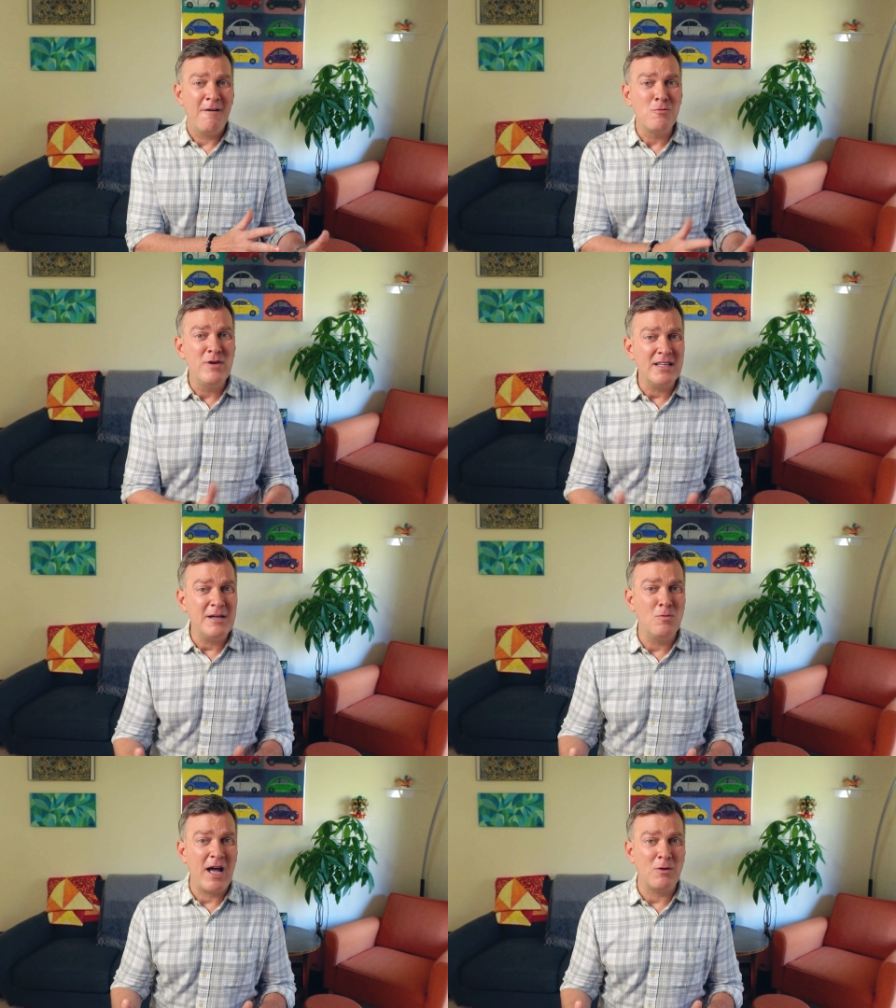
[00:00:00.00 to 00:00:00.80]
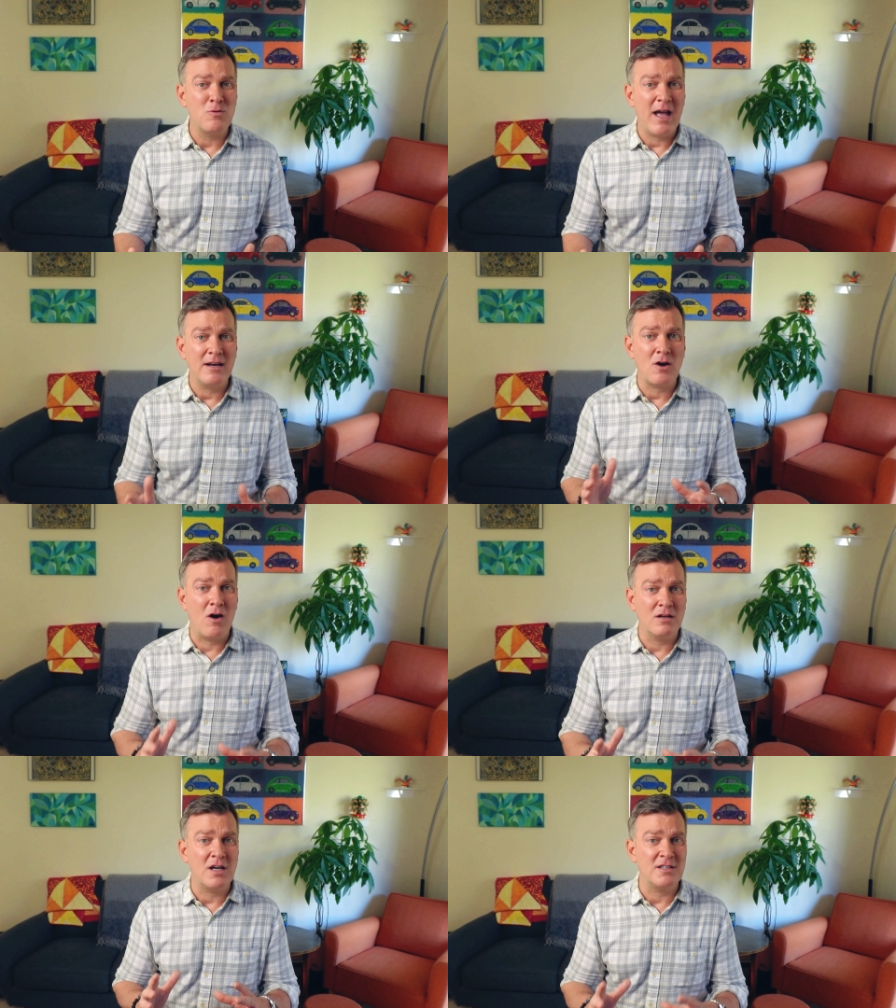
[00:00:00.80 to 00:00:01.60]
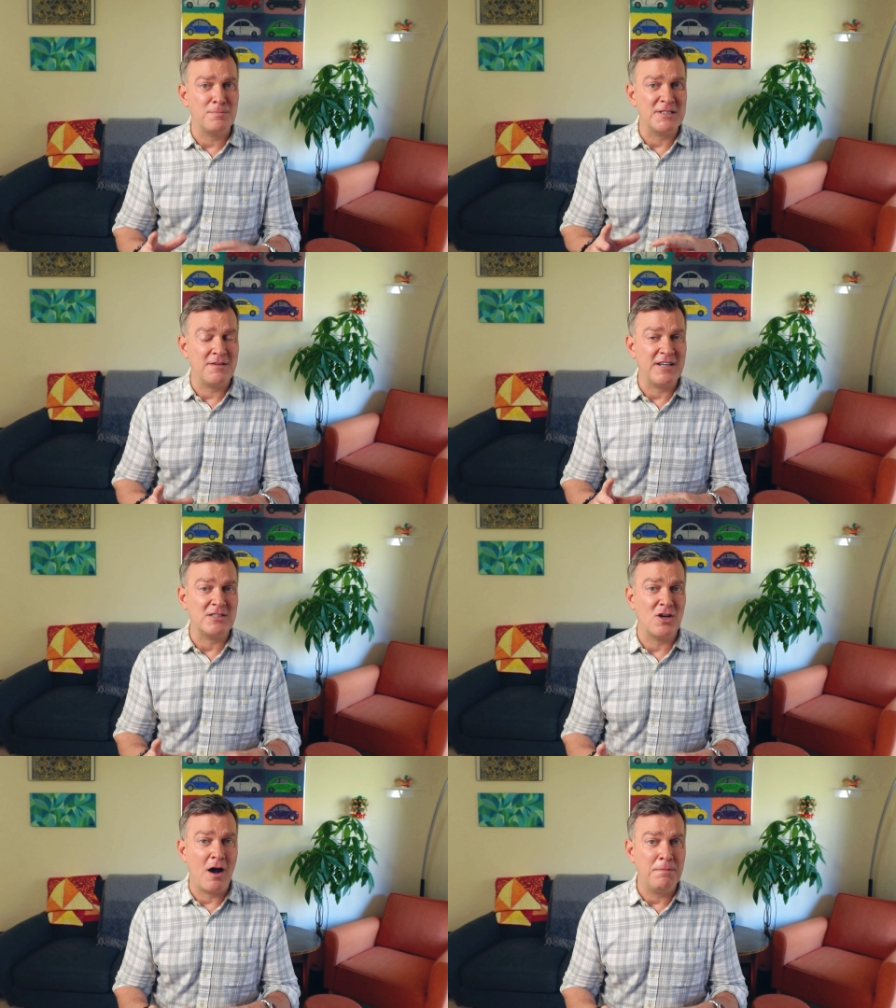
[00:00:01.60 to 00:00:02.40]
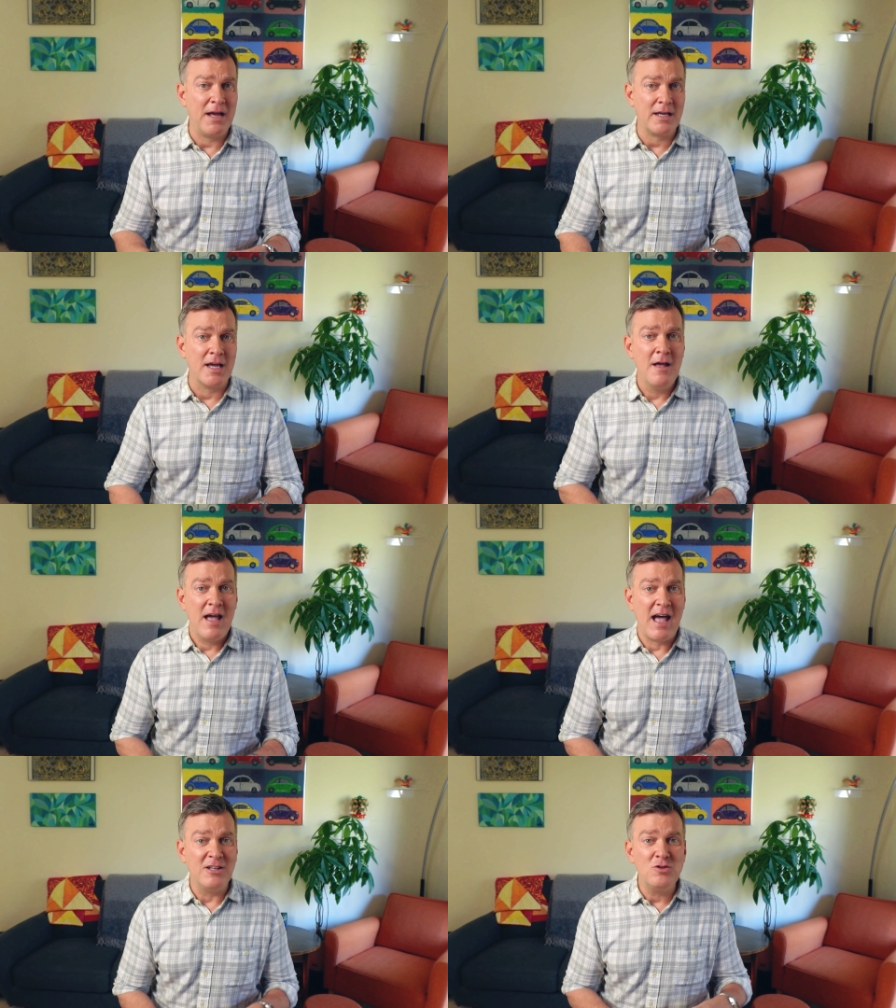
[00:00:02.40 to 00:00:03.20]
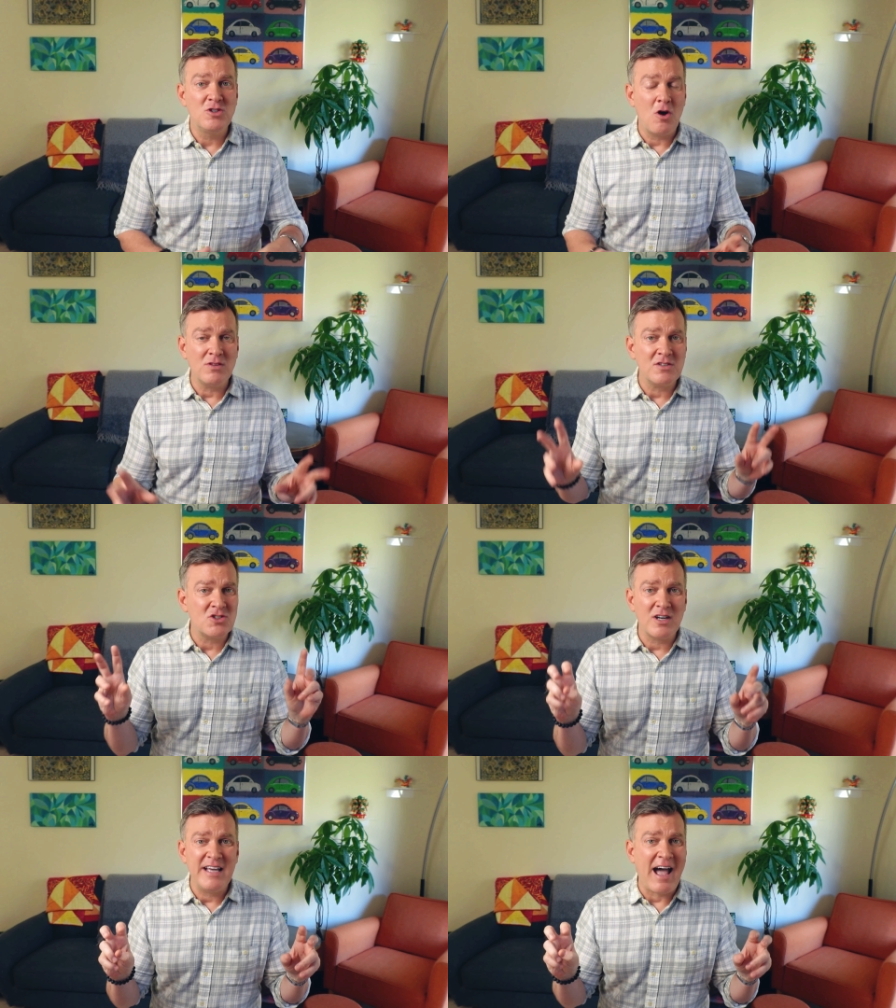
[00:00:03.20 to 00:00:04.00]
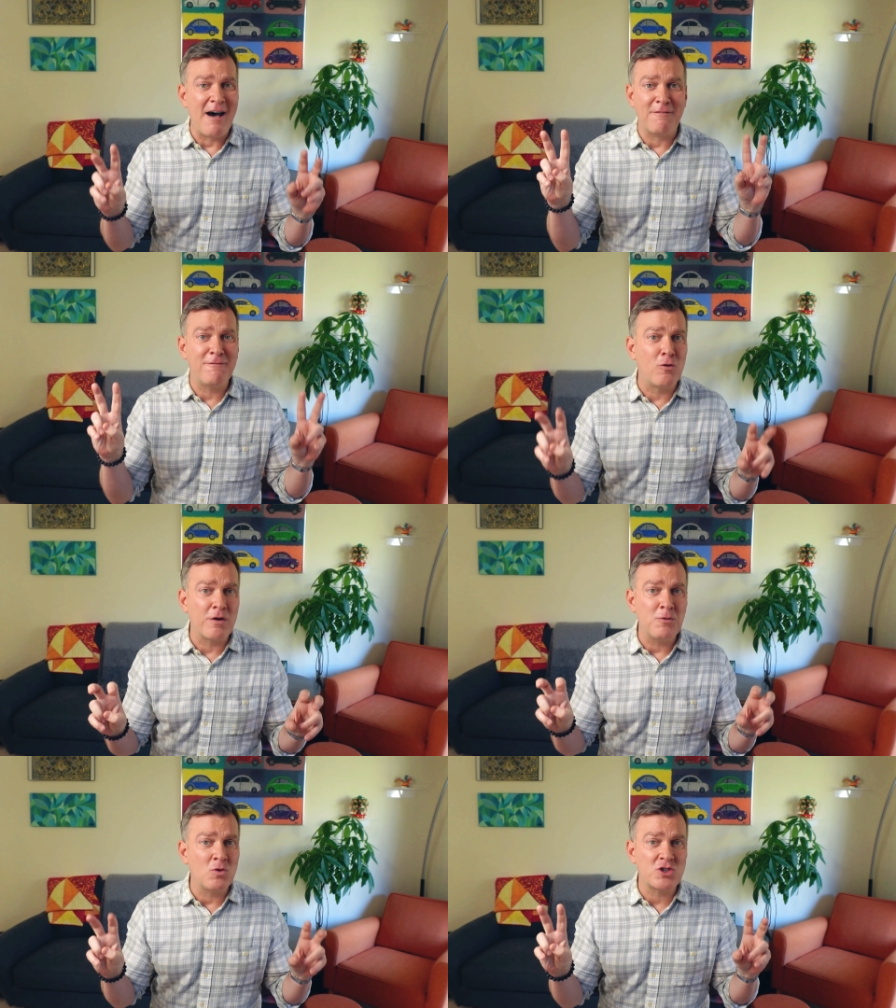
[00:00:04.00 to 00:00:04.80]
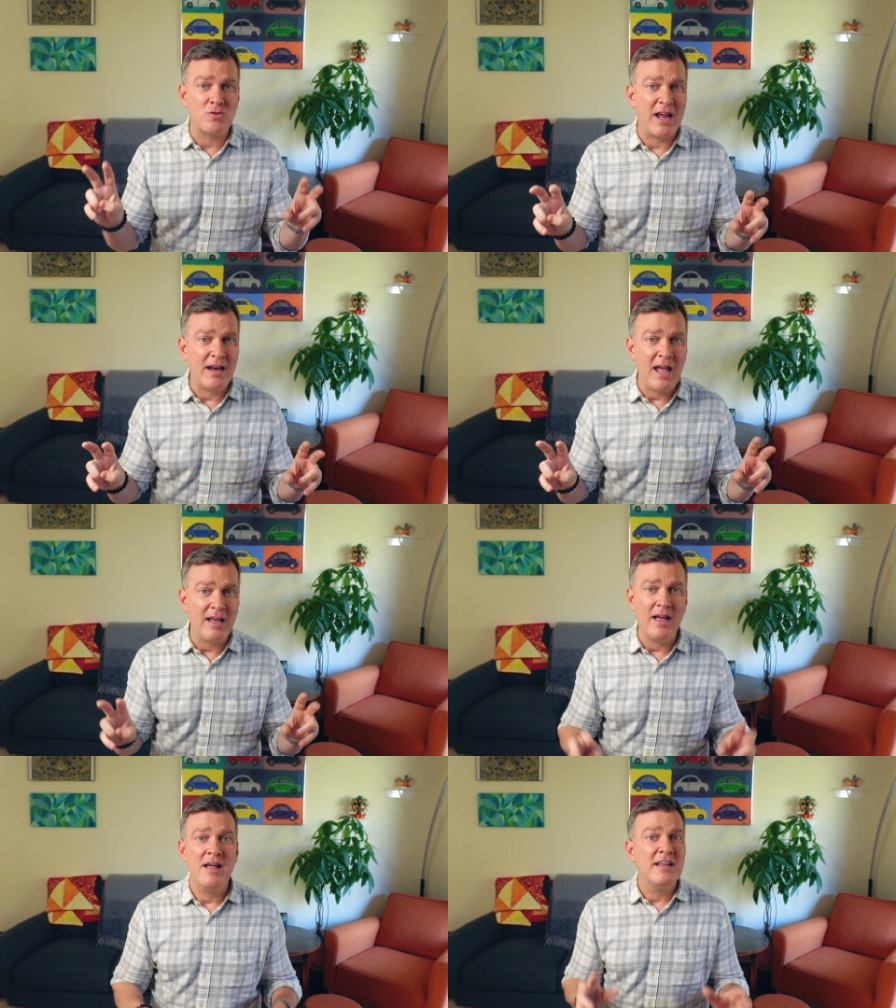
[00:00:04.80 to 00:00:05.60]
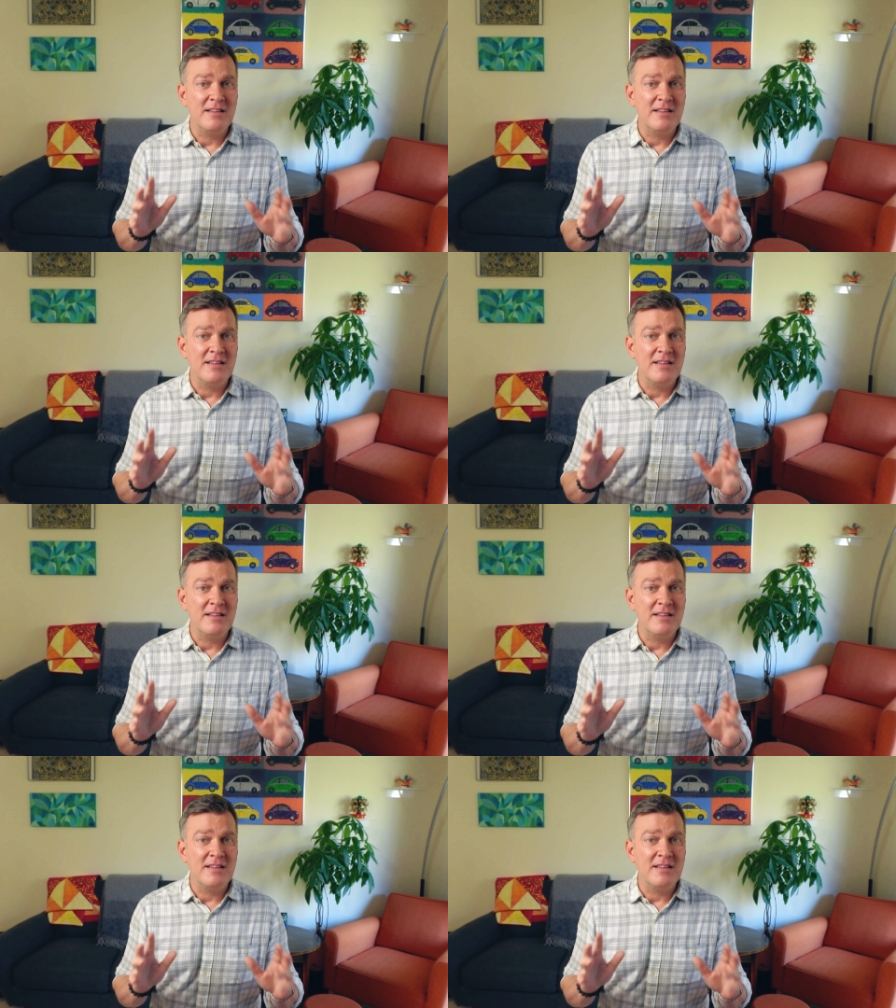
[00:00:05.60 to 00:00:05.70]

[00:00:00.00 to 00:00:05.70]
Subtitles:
really well read on a specific topic and you don't necessarily have formal training,